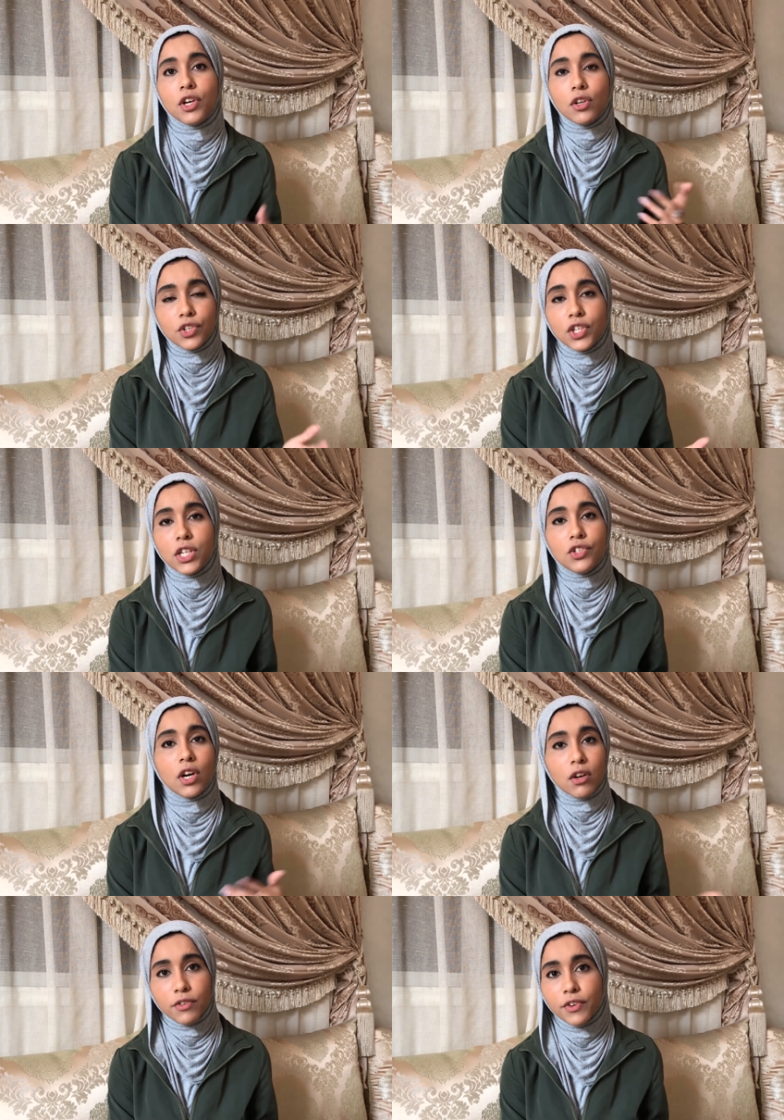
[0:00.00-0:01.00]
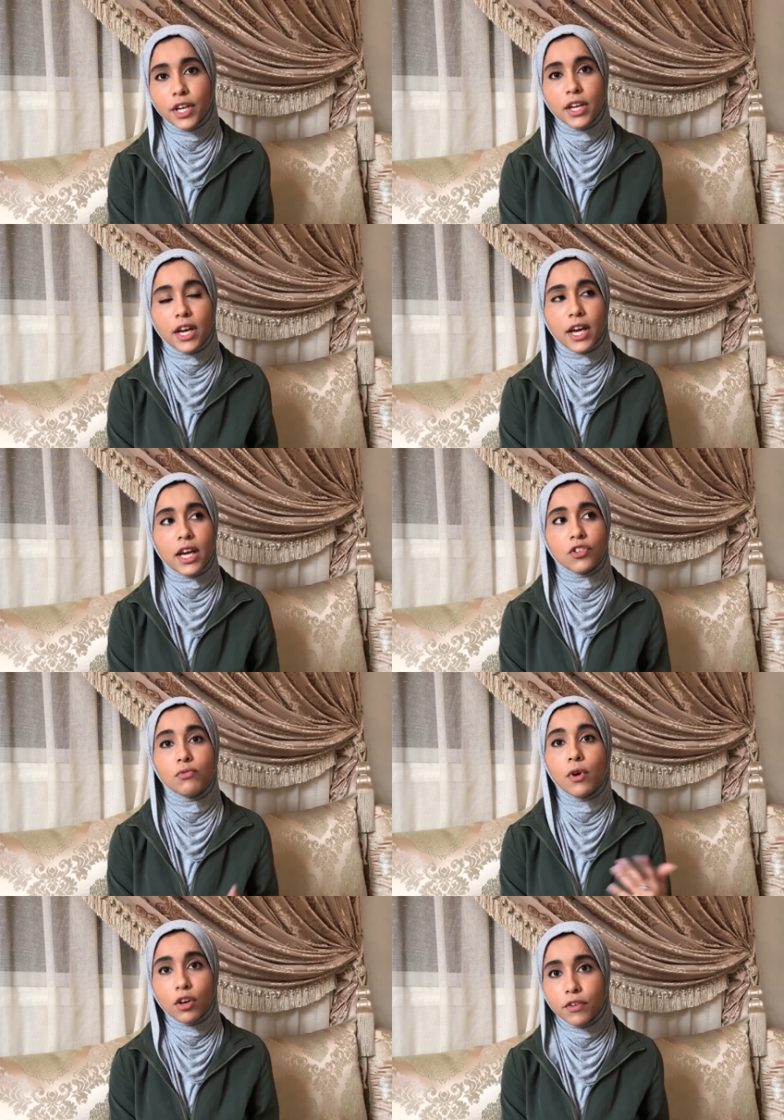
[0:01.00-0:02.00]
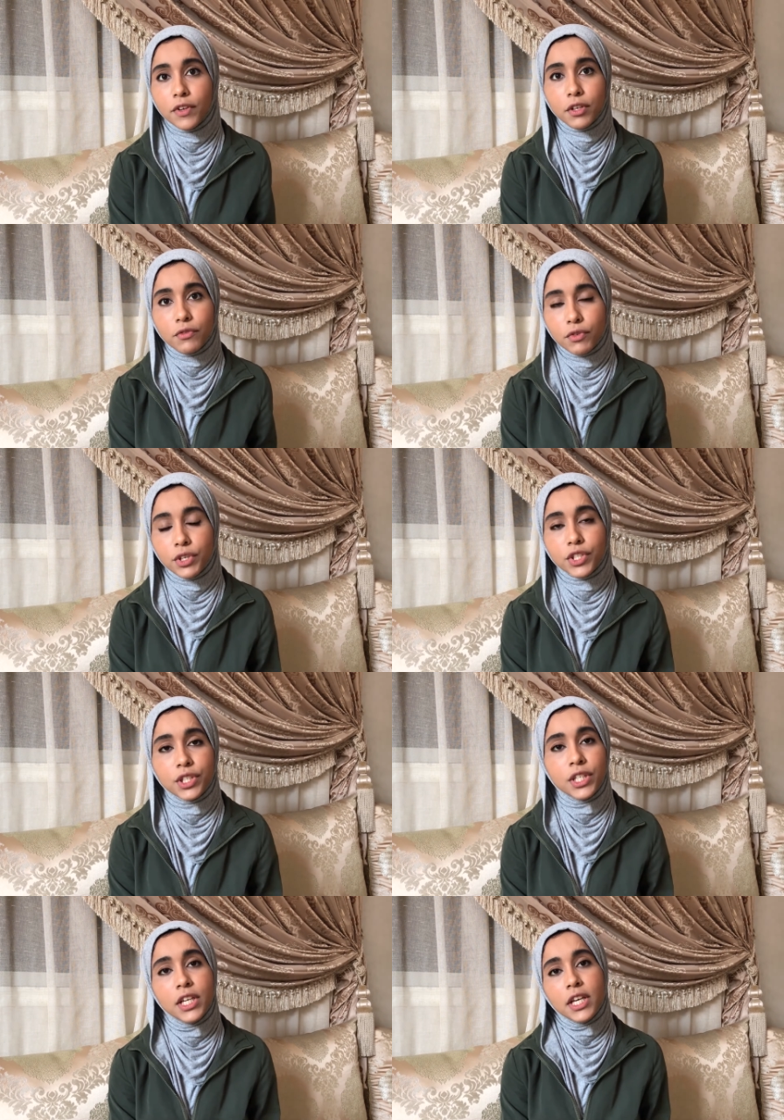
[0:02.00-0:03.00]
geology, geography, and topography of the region,